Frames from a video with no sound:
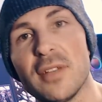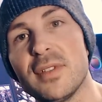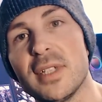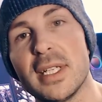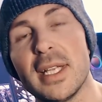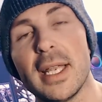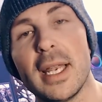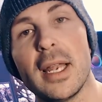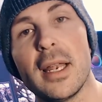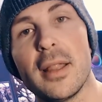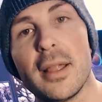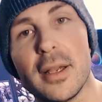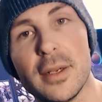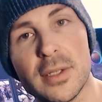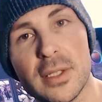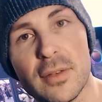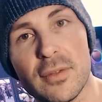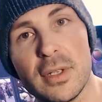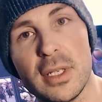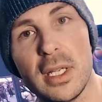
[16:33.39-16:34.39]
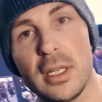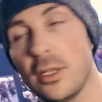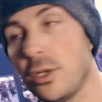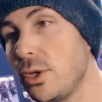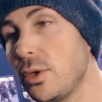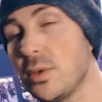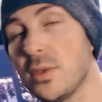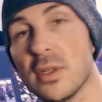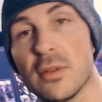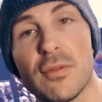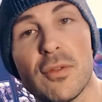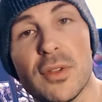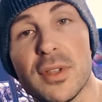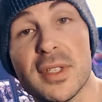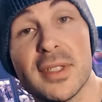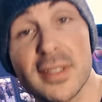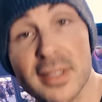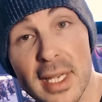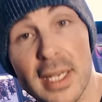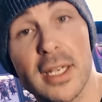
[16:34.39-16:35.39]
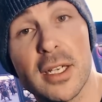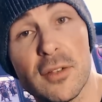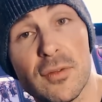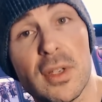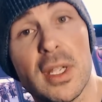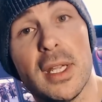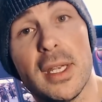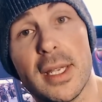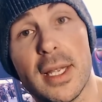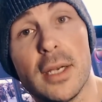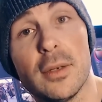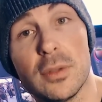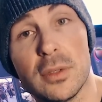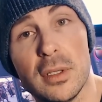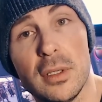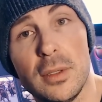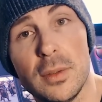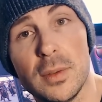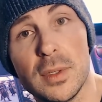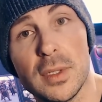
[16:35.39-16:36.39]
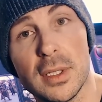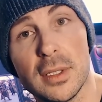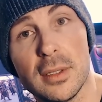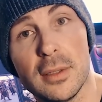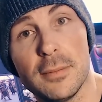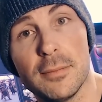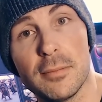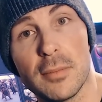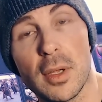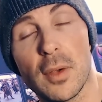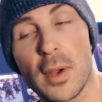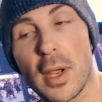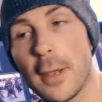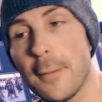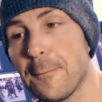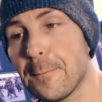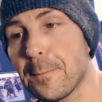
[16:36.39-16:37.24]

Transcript: to get out of the house every day to use it for the sake of getting out to use it. Okay.